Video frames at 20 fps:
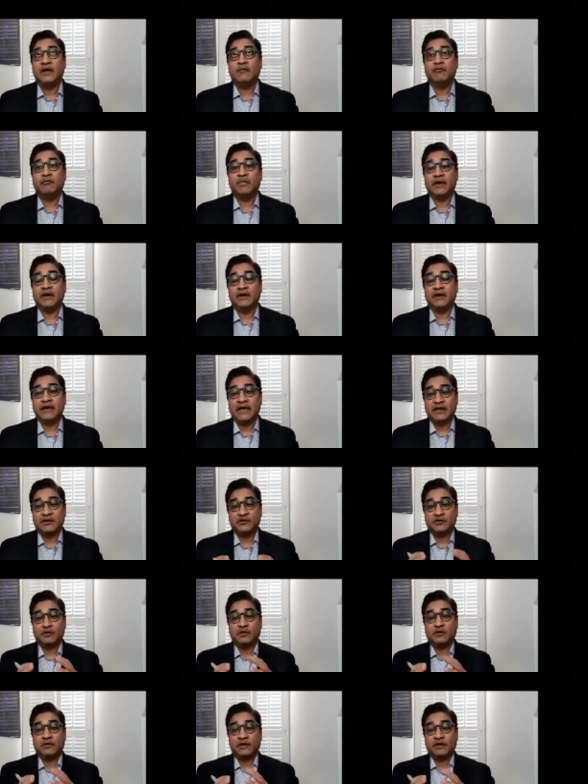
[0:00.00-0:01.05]
but in
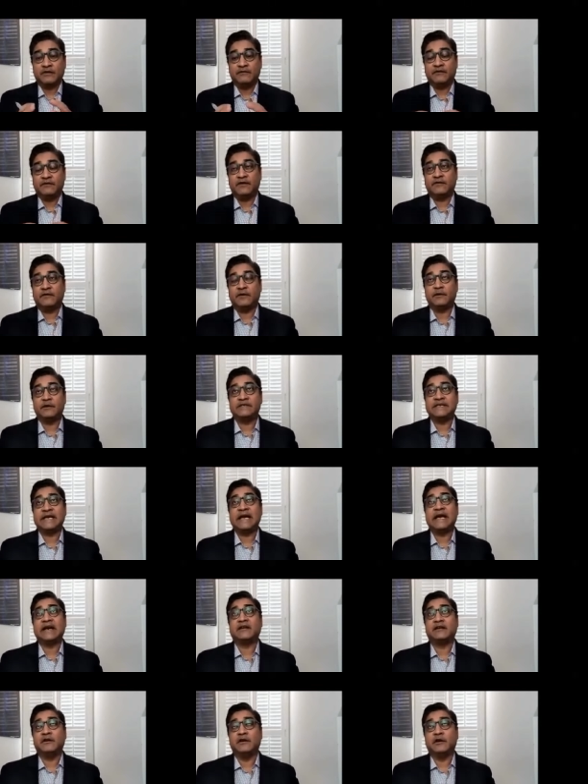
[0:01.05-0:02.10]
actual in vivo
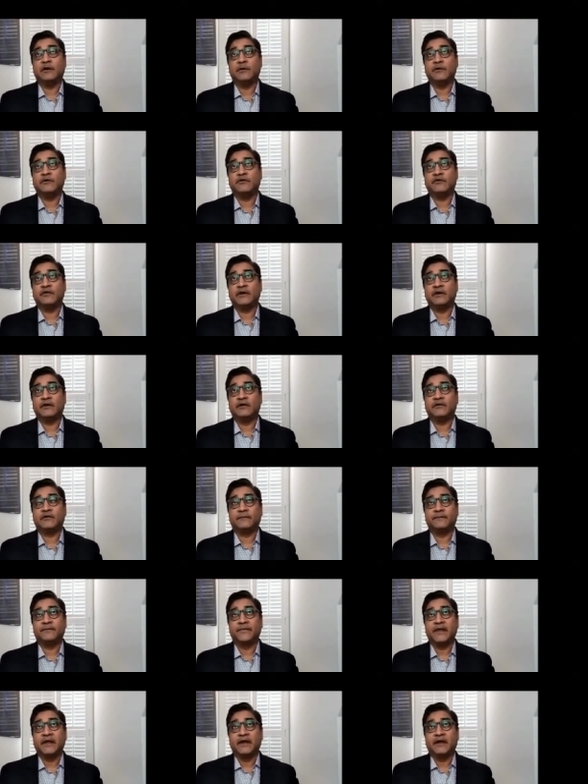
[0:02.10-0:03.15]
intact neurospheres.
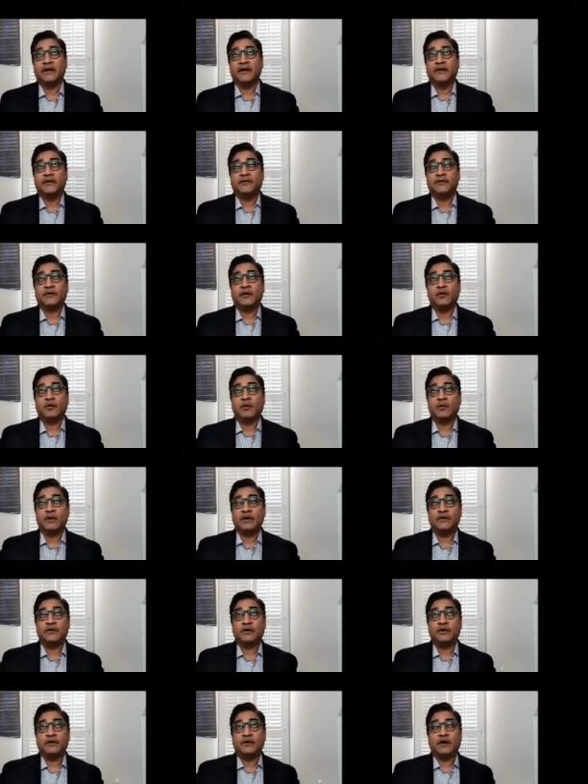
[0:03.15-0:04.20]
So when we
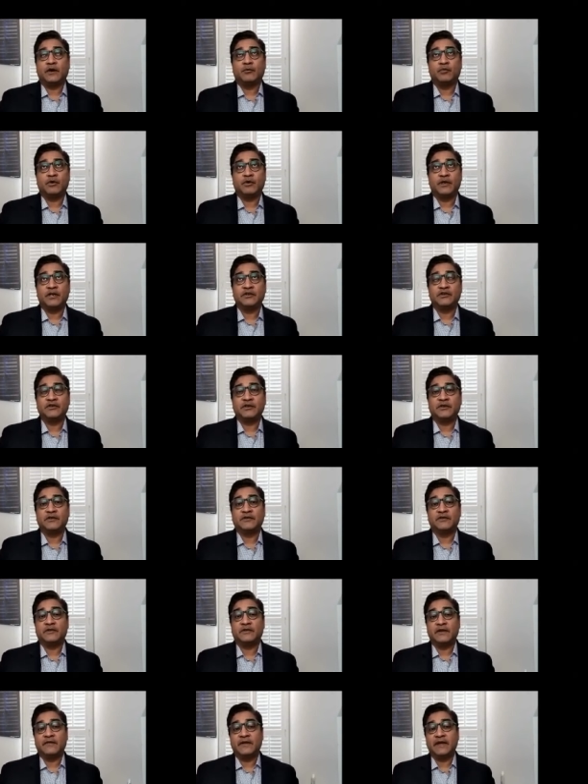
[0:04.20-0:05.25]
took our
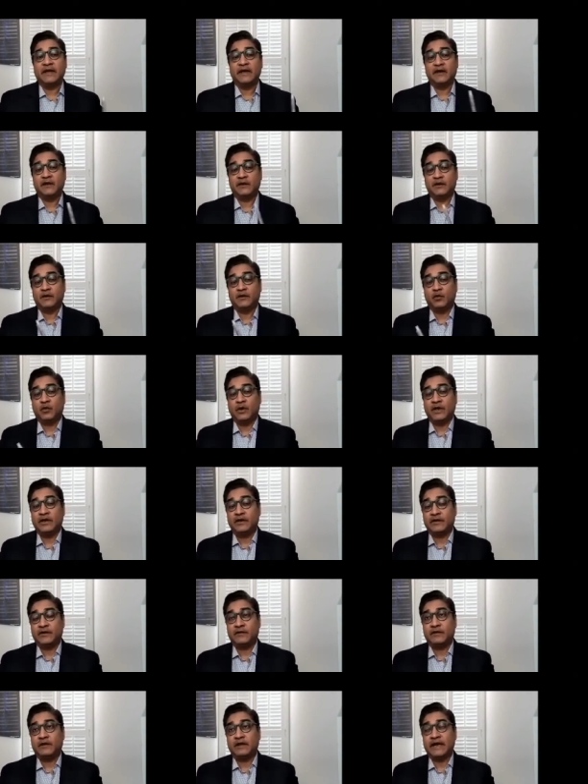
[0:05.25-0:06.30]
predictions and then went
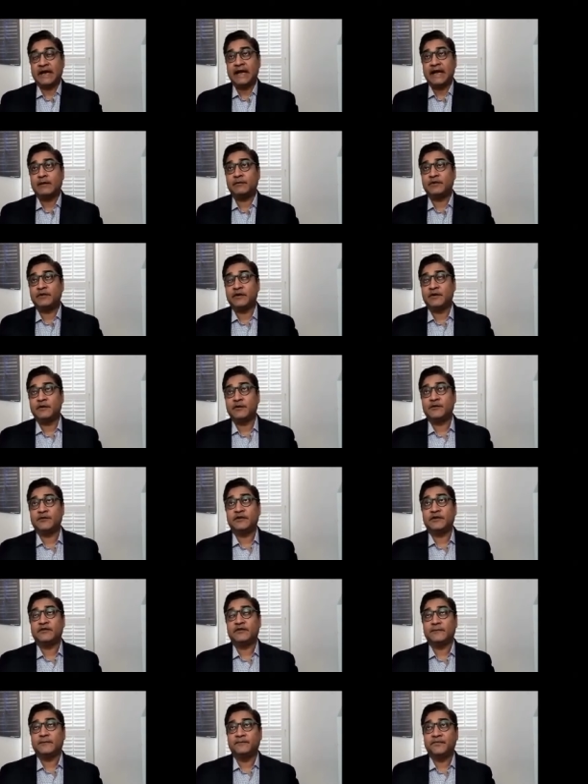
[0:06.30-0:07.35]
into the lab to use
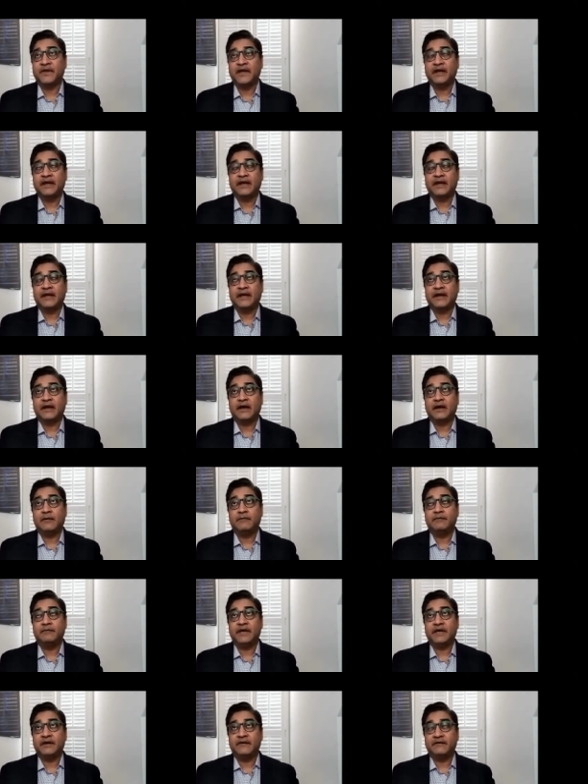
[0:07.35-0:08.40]
this
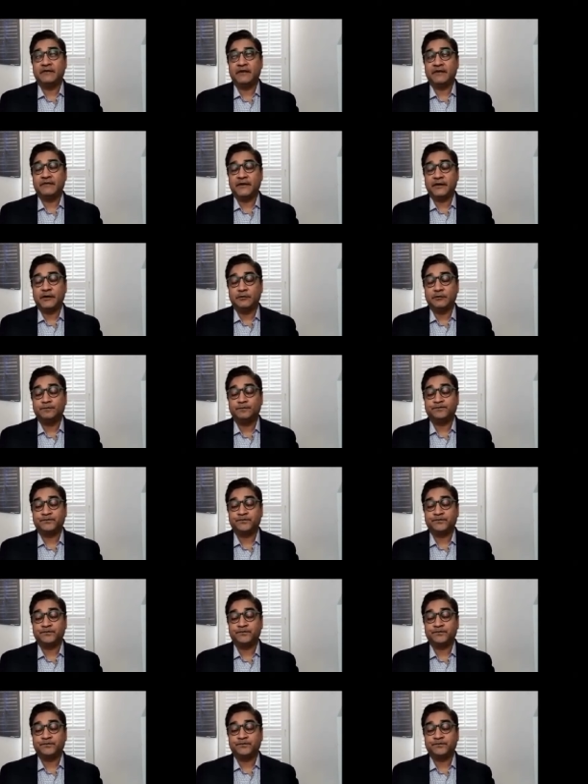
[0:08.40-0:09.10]
um, in vivo